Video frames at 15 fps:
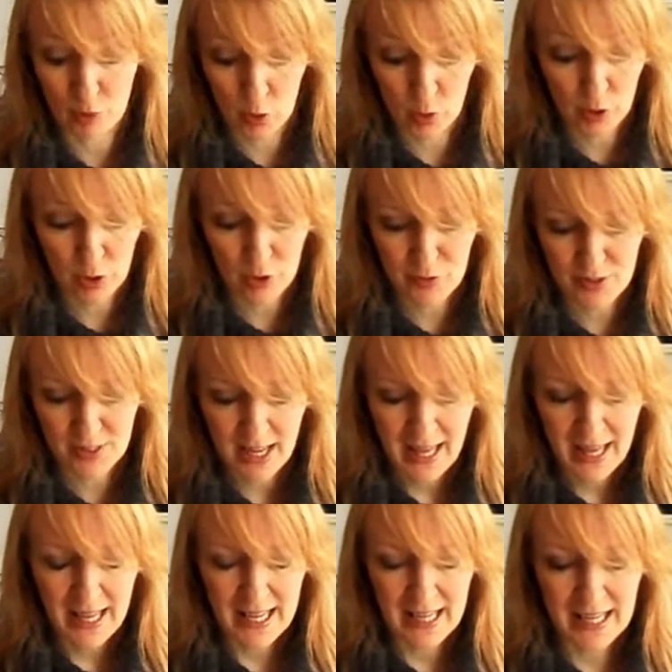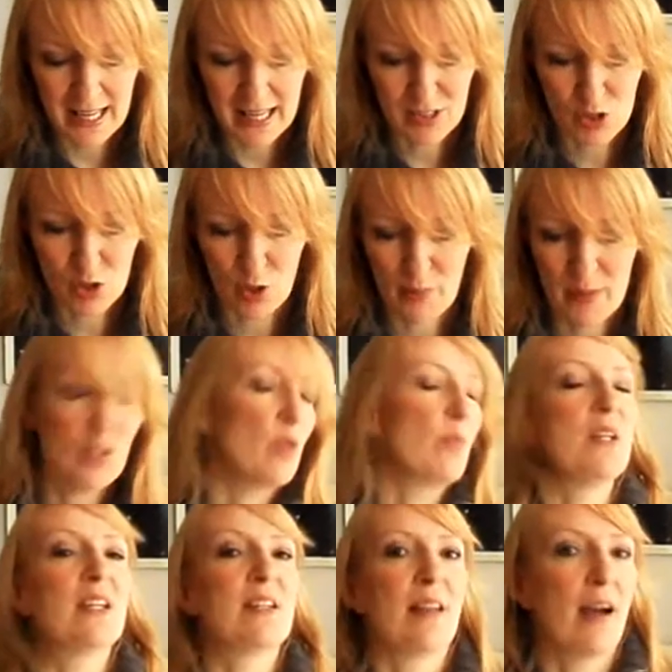Virgos, it's going to
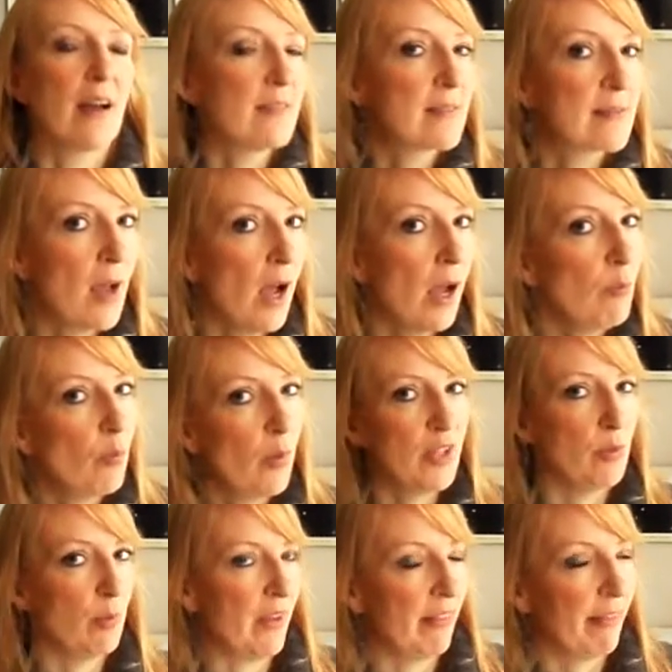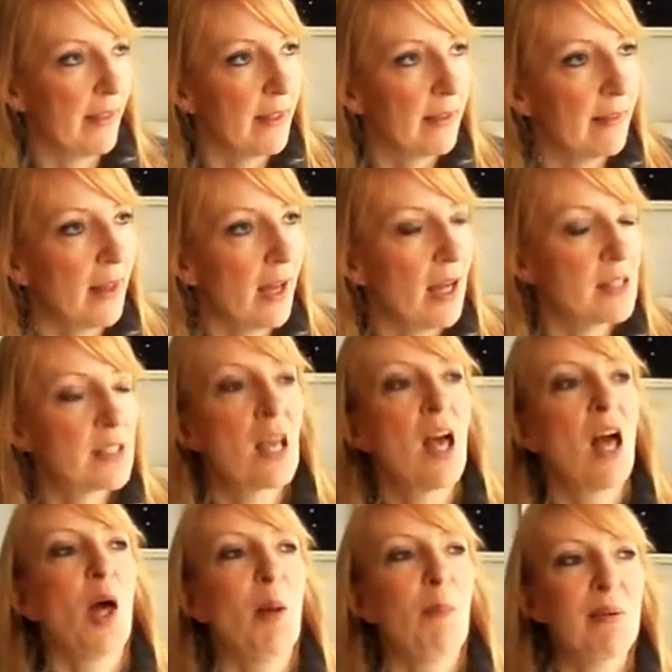be a nice time. Why do I think that?
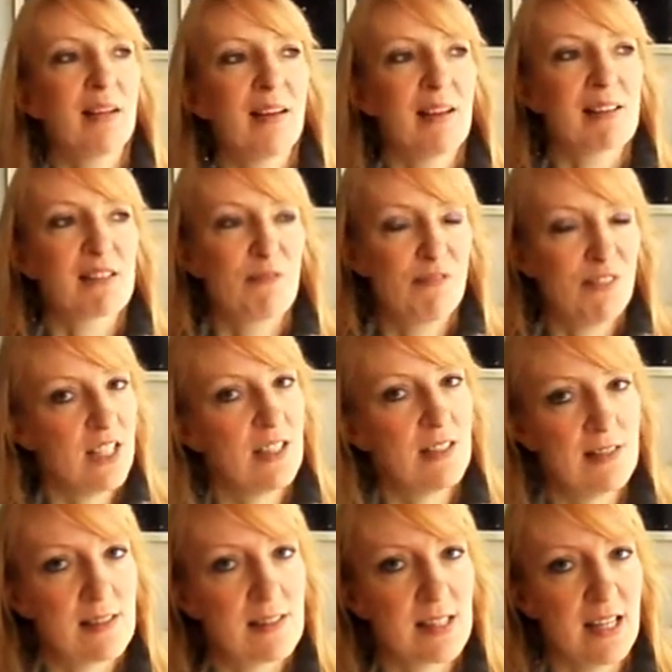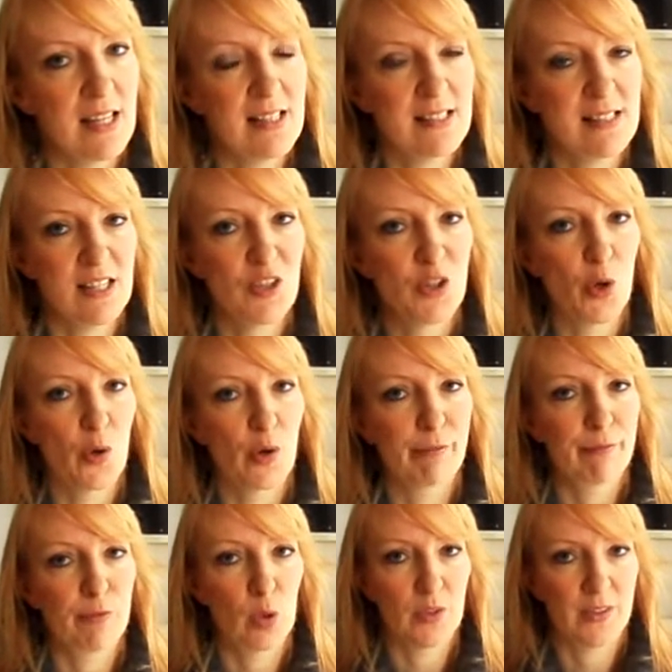Because Venus is in your
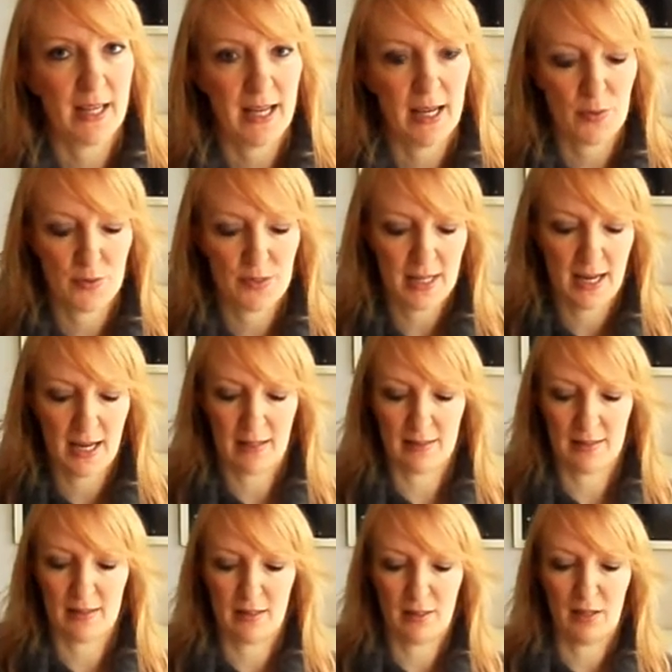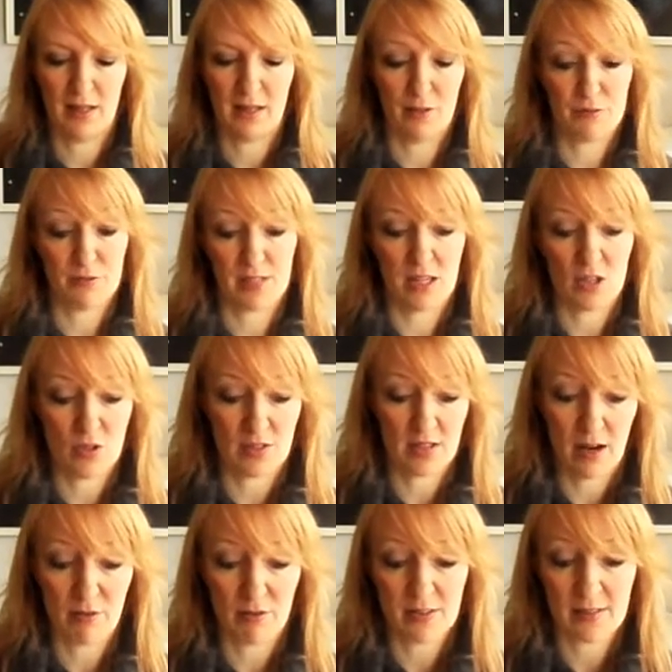fourth house, and of
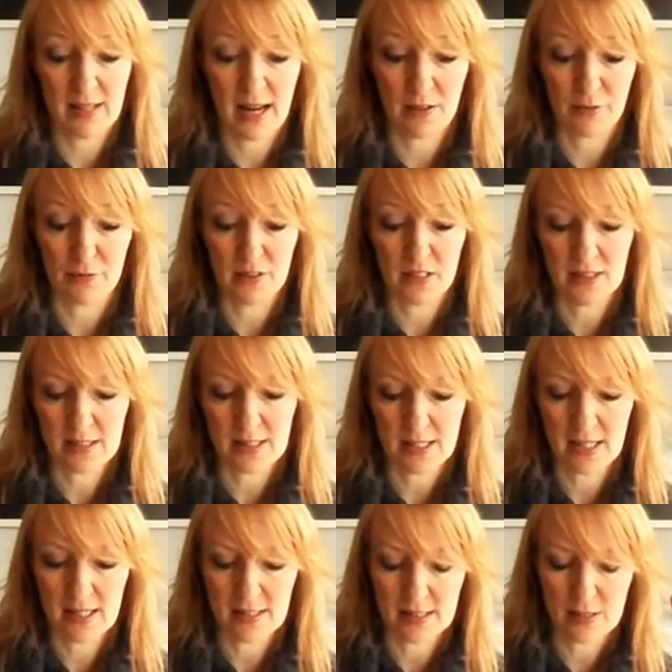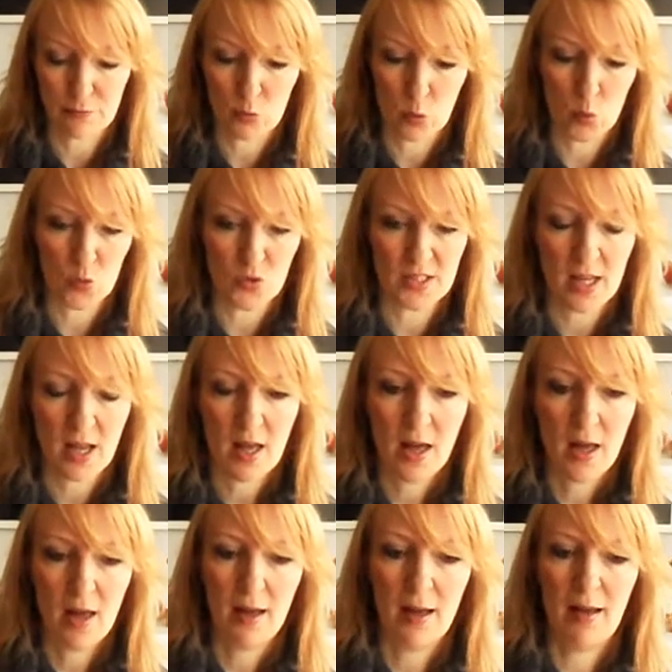Sagittarius, and Venus is of course
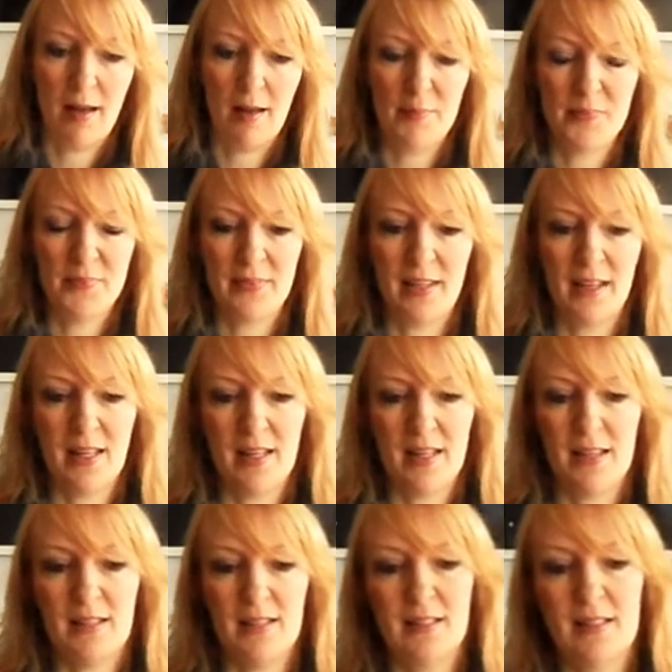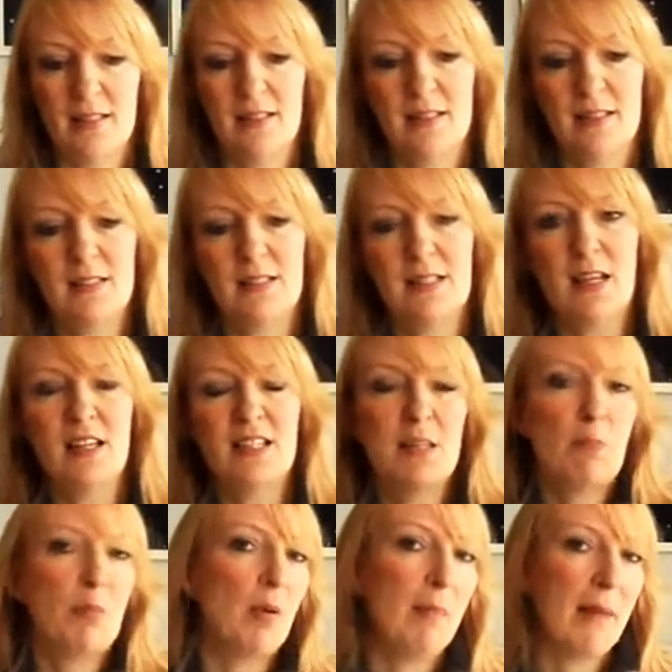a
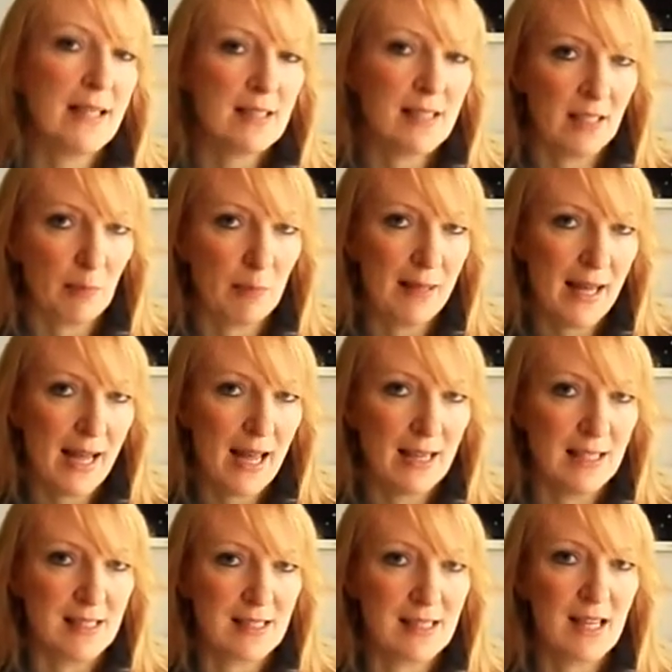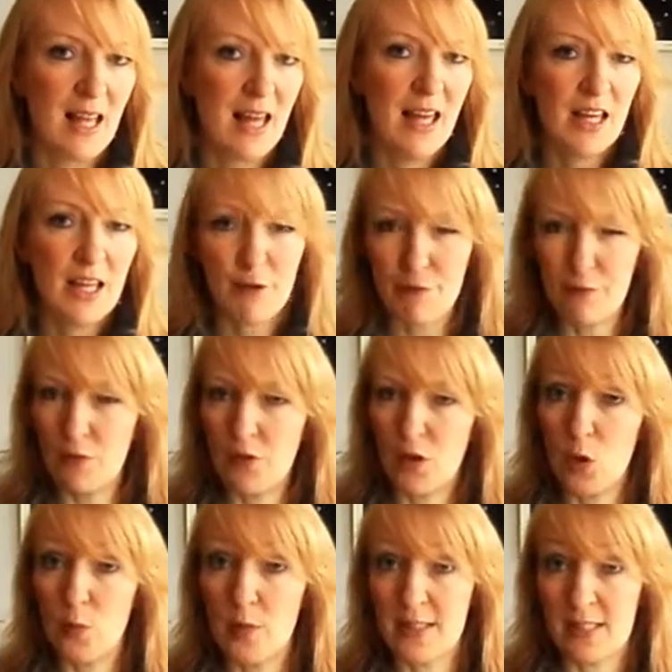diplomatic planet. Even
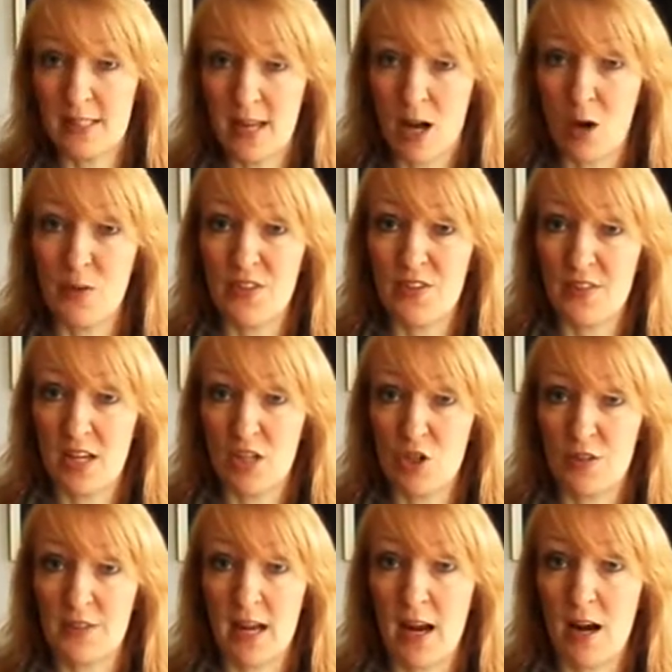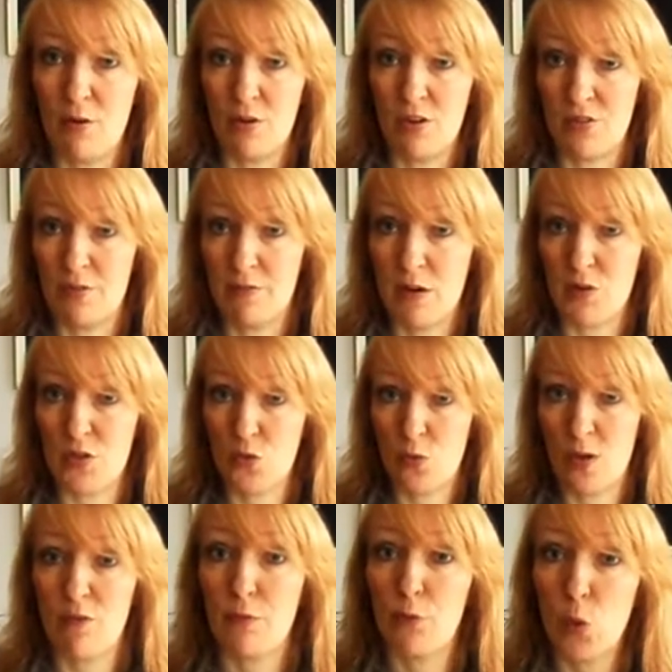though it's now in Sagittarius, a very
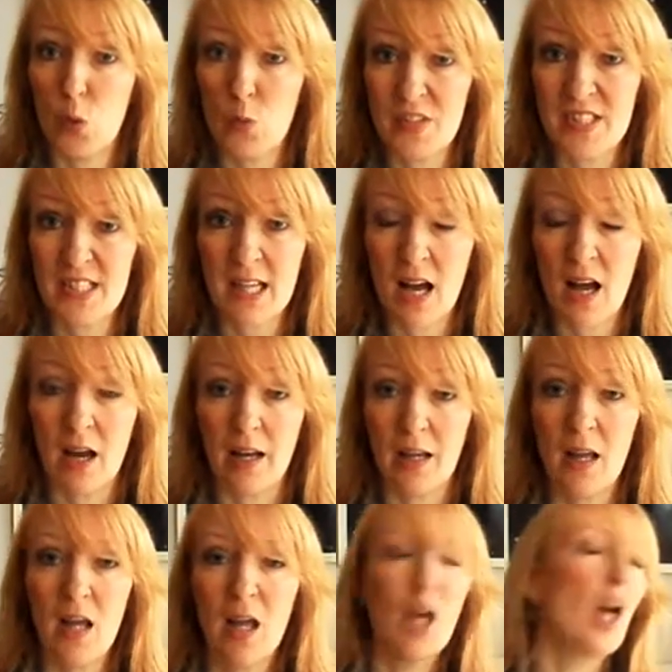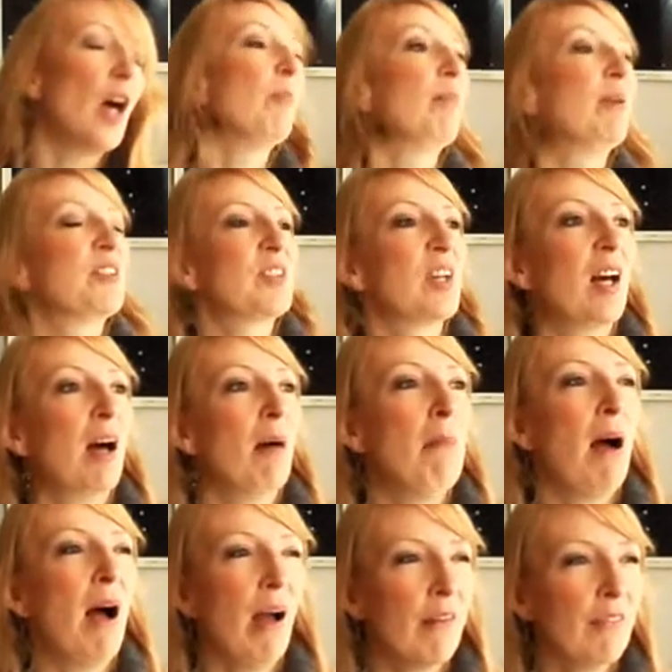straightforward sign, but
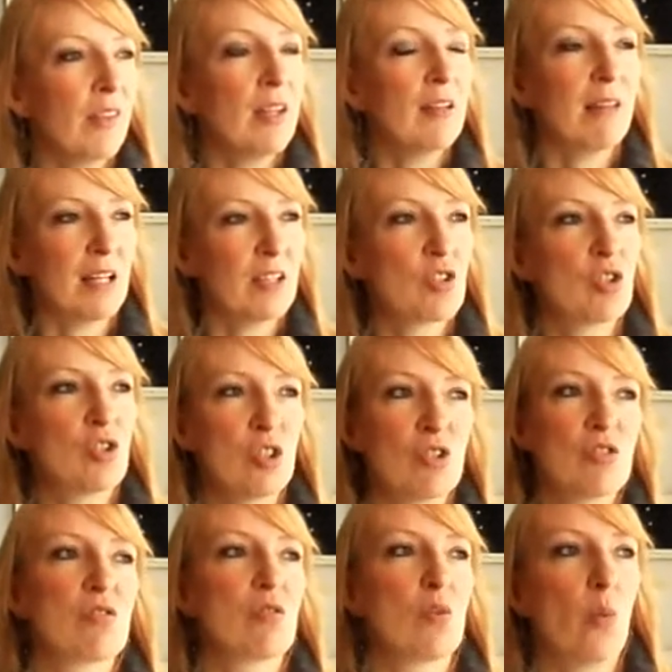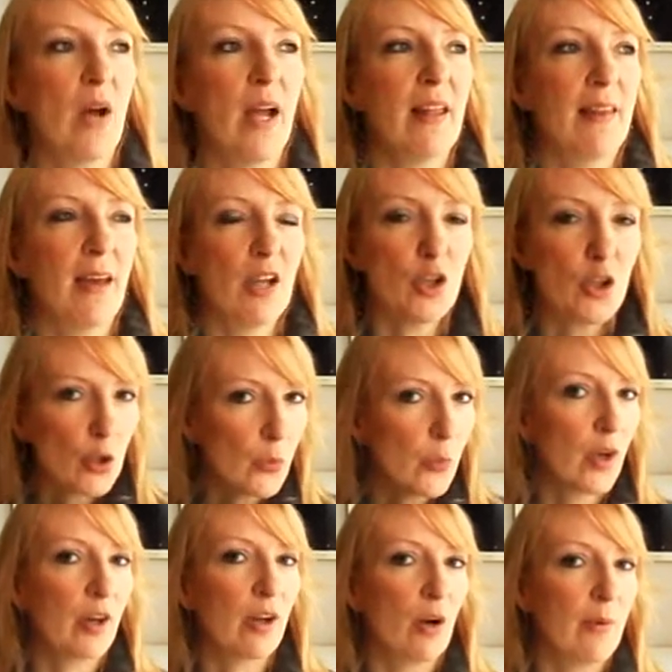I think that's just the way that
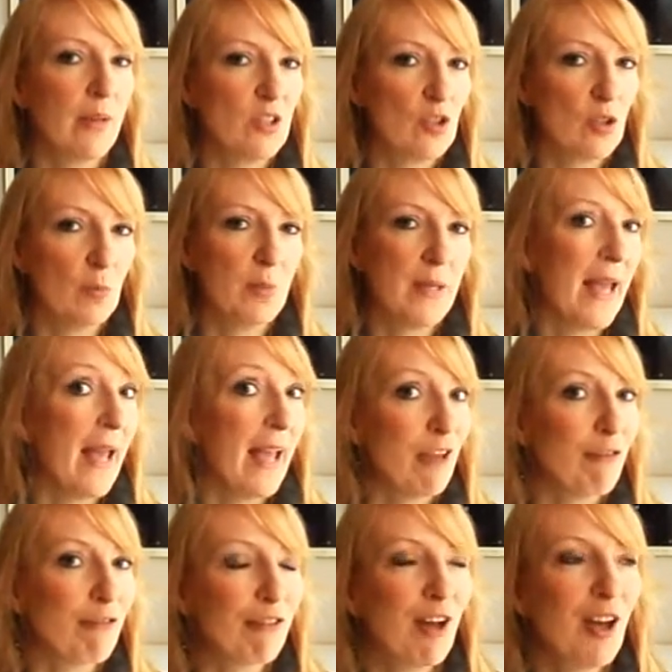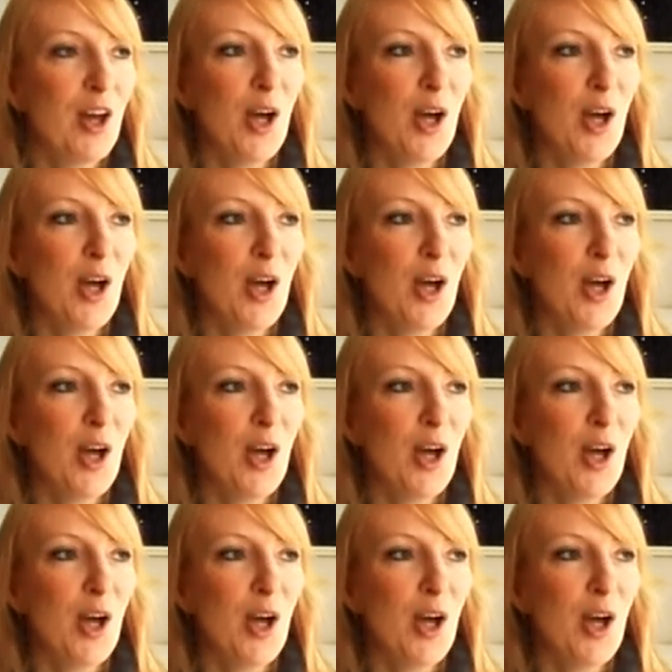you are going to behave